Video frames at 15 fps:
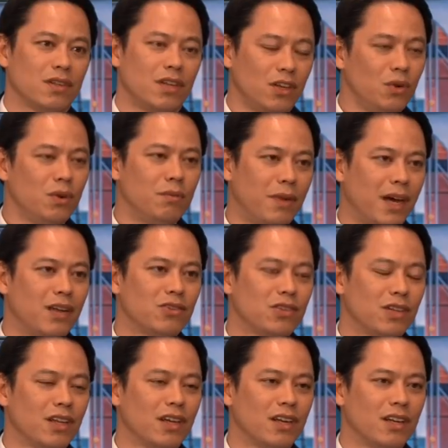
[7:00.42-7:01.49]
Can you
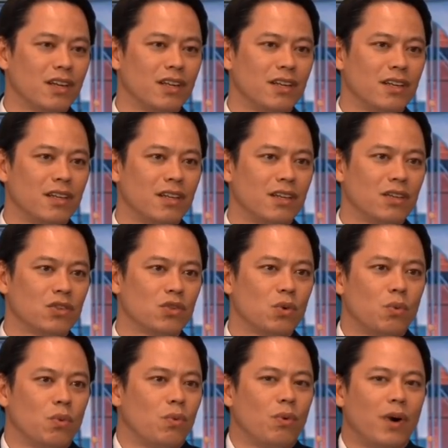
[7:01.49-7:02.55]
imagine that? So
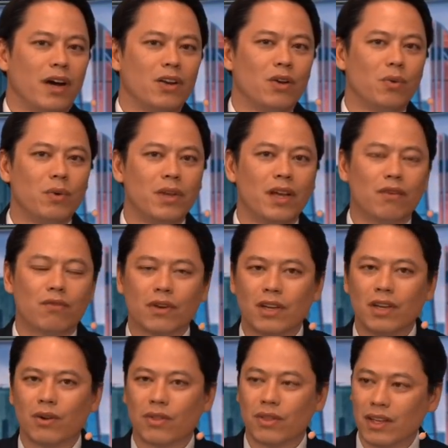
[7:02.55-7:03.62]
why don't we ever
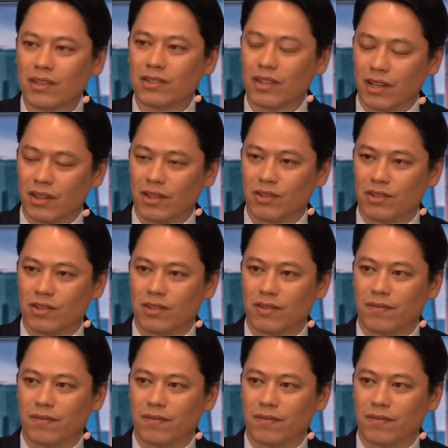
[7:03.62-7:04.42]
hear things like this?